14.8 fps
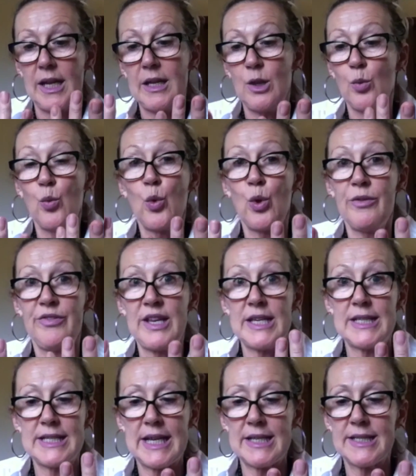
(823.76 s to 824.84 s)
in the wall of the
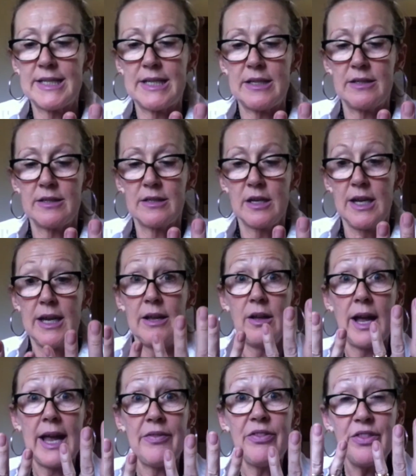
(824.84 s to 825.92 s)
intestines.
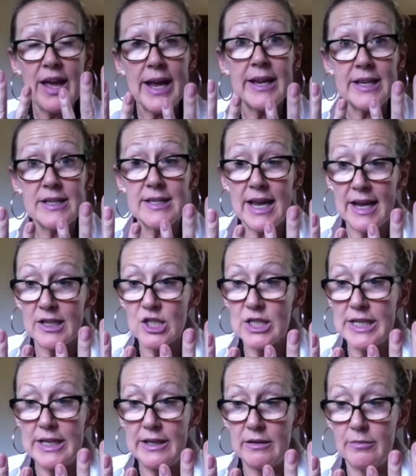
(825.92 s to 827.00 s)
And that is
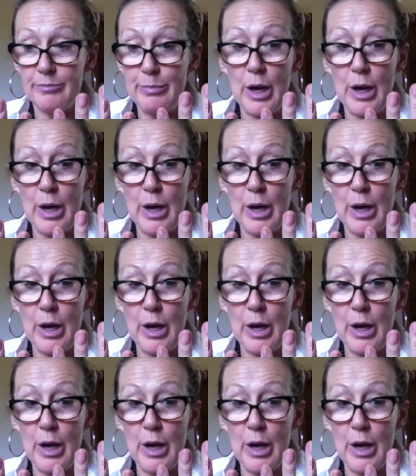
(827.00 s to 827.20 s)
actually